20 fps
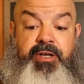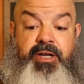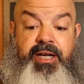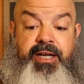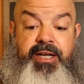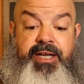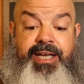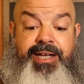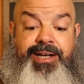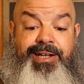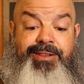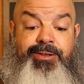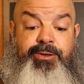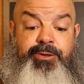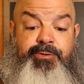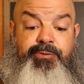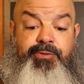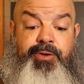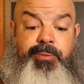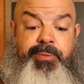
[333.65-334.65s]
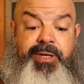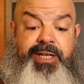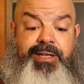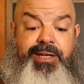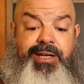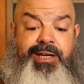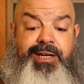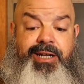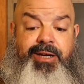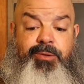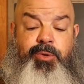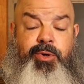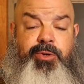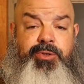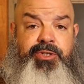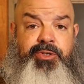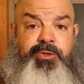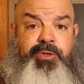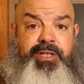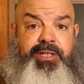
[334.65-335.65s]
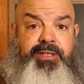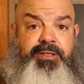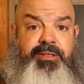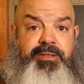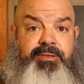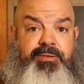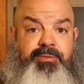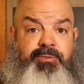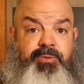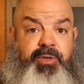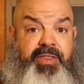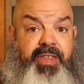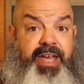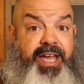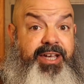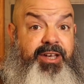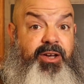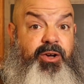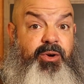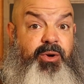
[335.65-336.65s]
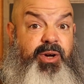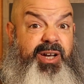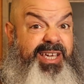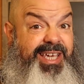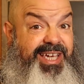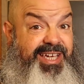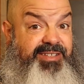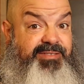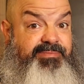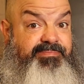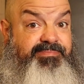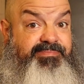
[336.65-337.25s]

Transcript: and I learned from it, and I won't do it with Echo again.